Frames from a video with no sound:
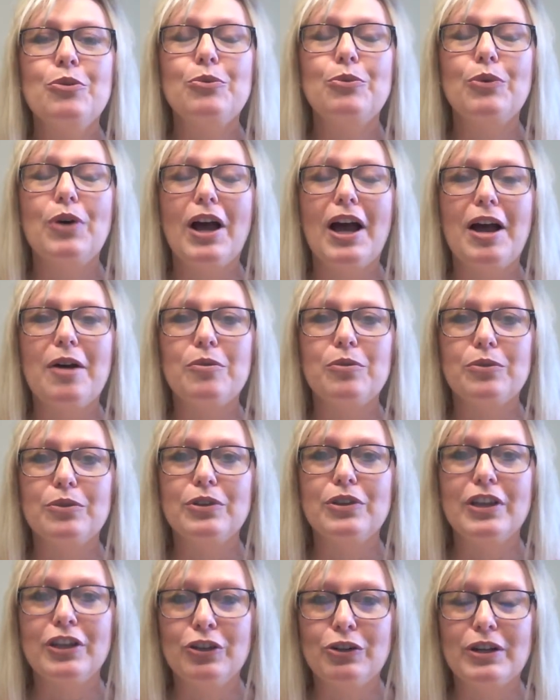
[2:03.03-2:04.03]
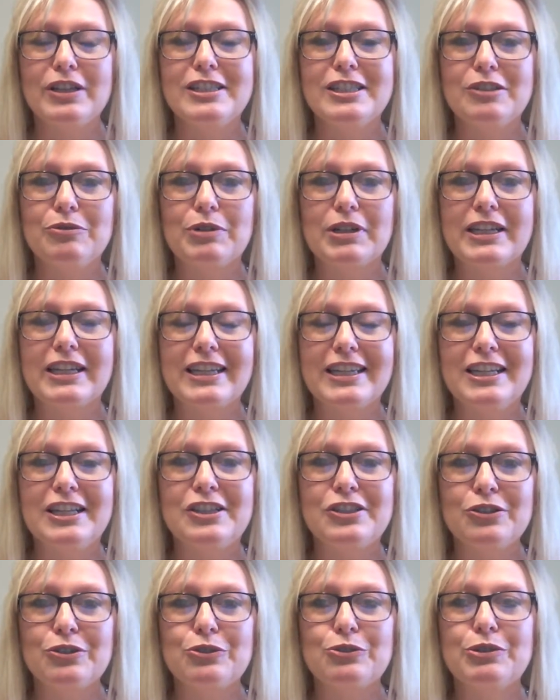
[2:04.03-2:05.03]
I still work at
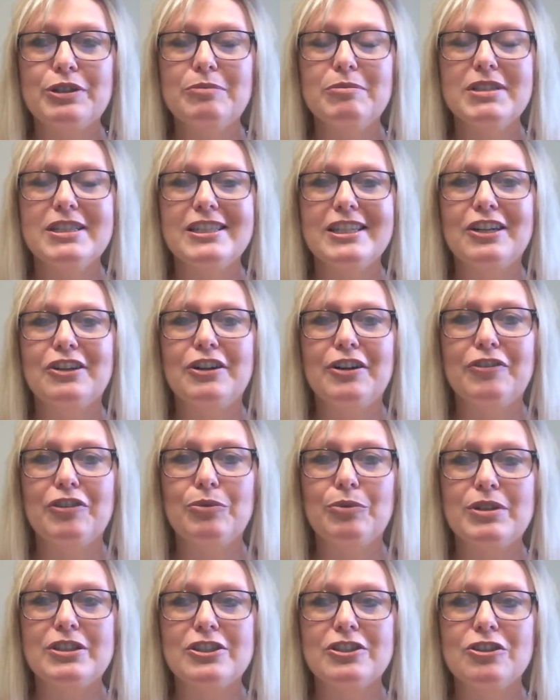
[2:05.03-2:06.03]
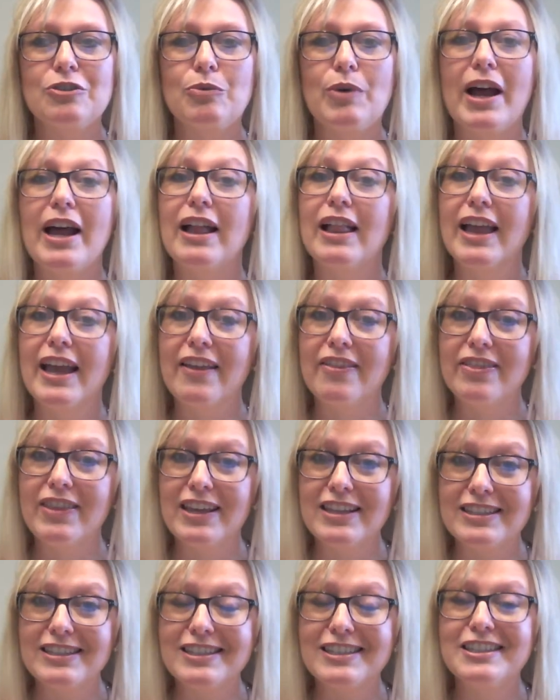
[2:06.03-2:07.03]
Keystone Treatment Center every once in a while, and they
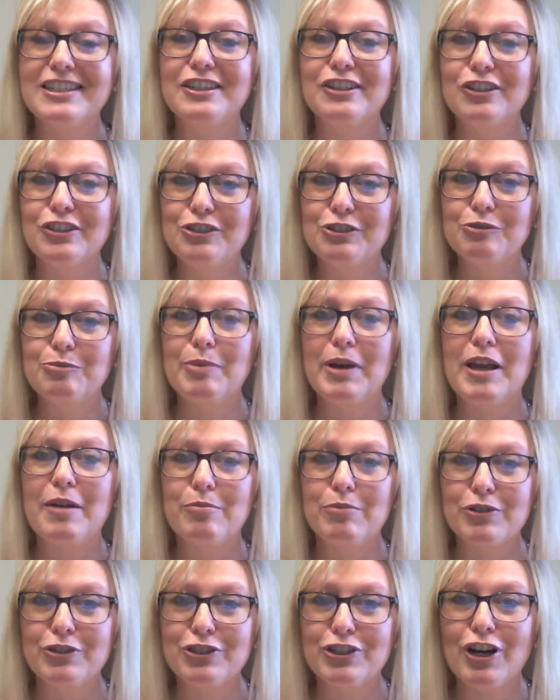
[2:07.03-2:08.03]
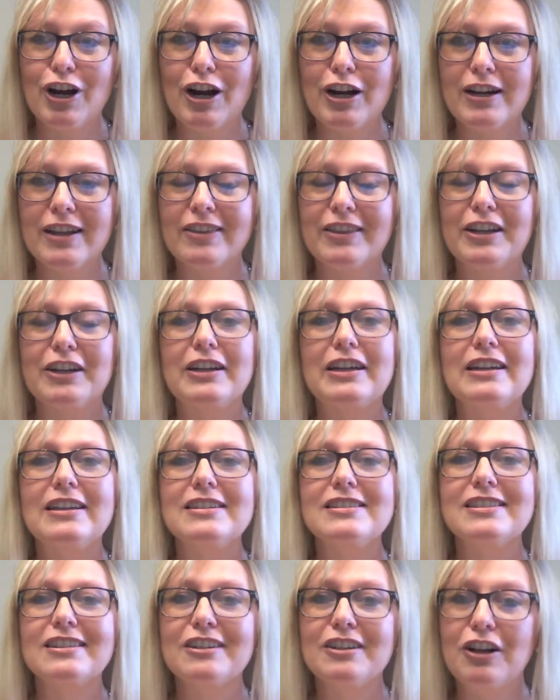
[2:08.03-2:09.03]
still do paper charting there. It
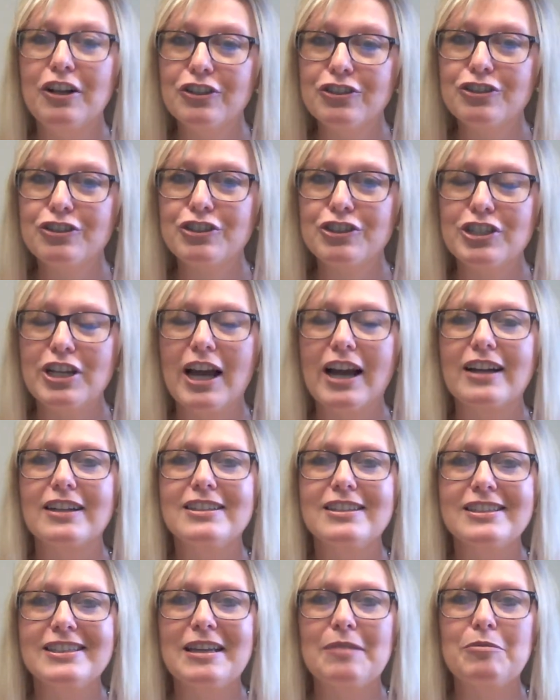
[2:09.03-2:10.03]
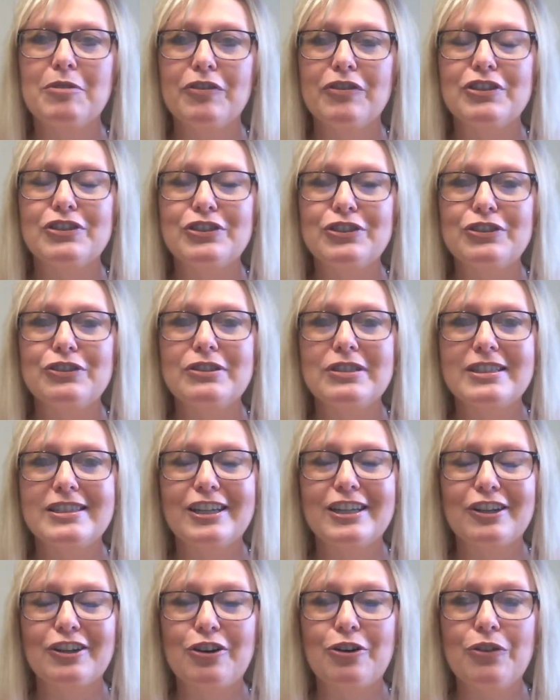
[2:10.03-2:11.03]
is a culture shock to some of the students
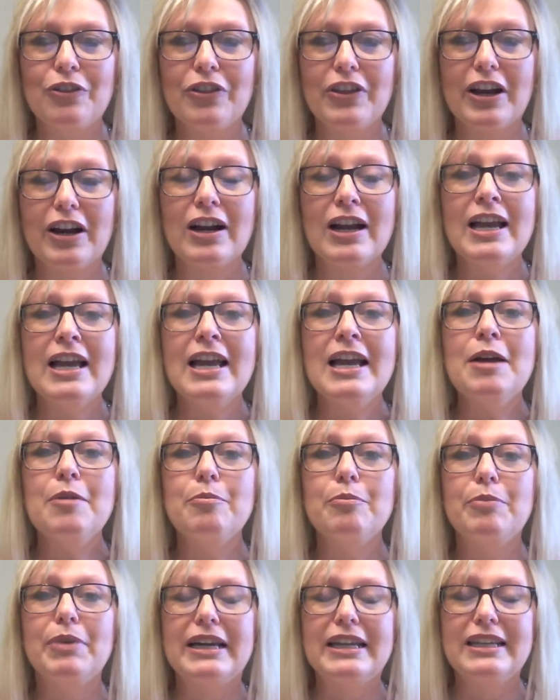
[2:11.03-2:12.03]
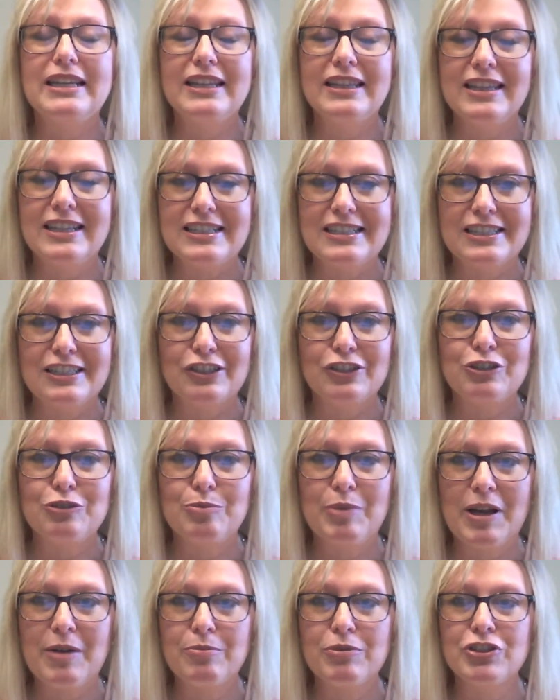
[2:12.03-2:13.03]
that go there, but they still do
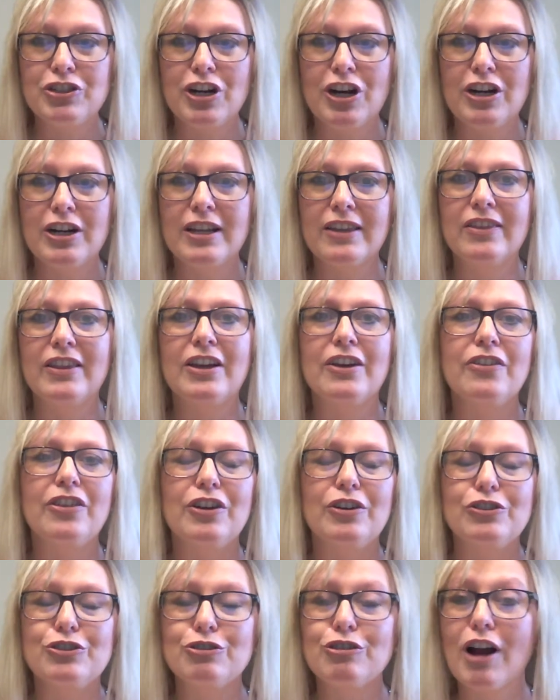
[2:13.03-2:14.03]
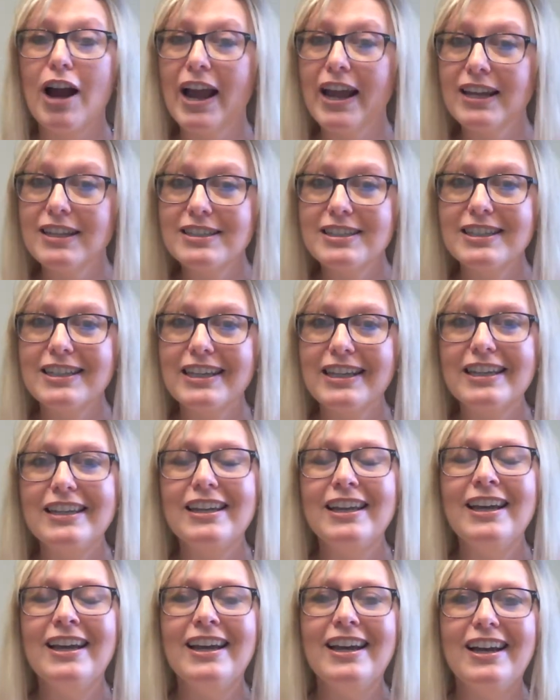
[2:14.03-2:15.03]
paper charting there. They're trying to get
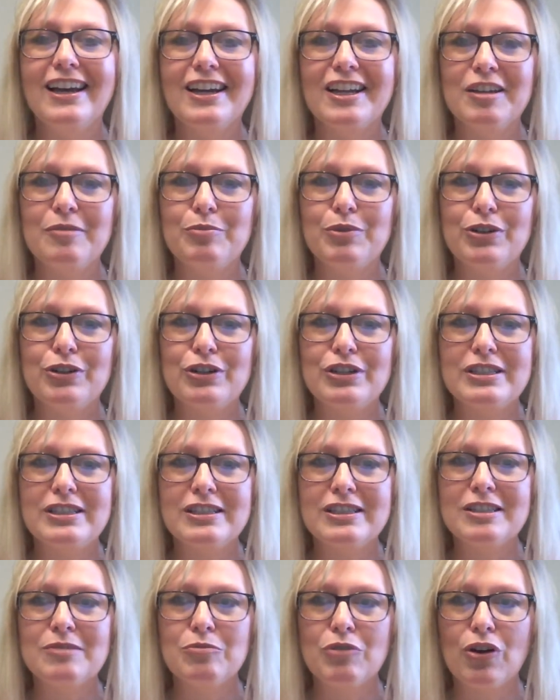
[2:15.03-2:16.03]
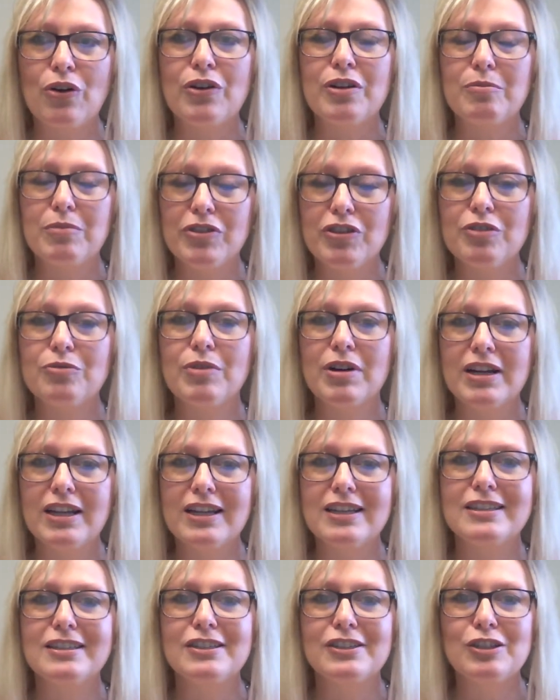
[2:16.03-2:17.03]
a computer system going, but they're running
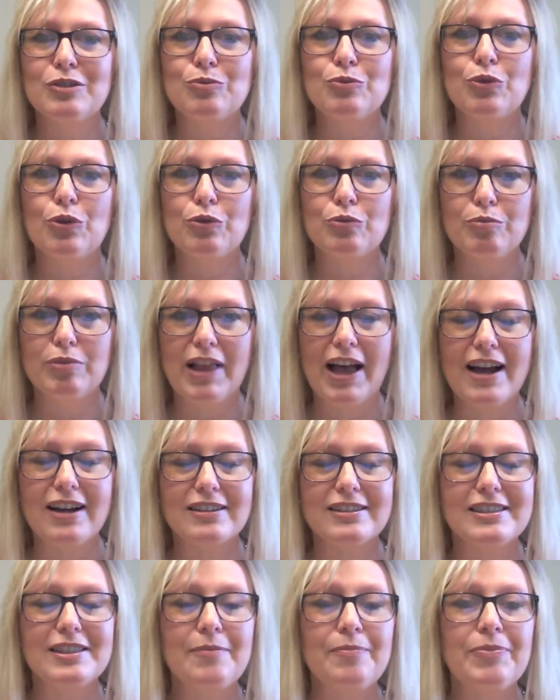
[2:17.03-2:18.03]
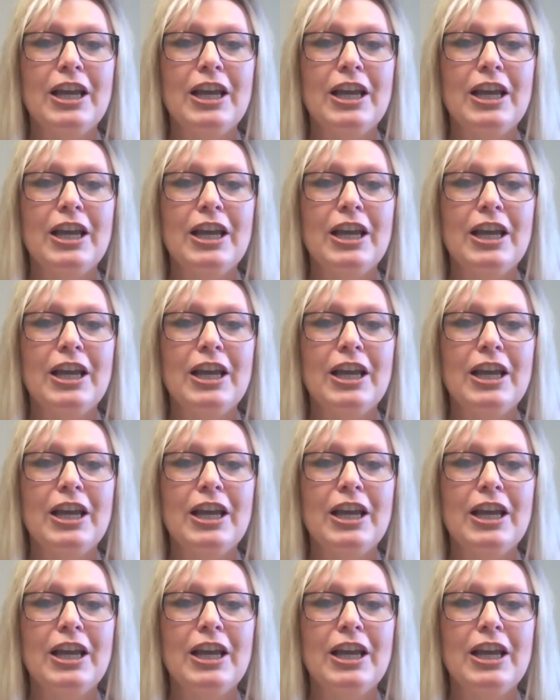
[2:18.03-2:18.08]
into some roadblocks.